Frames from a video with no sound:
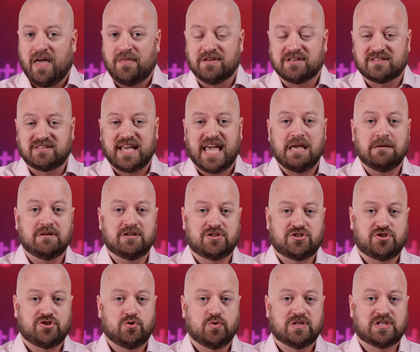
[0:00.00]
And the same
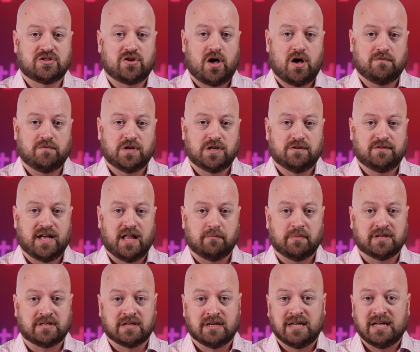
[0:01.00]
is true with software
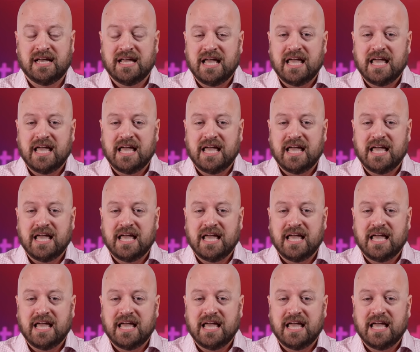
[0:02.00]
development.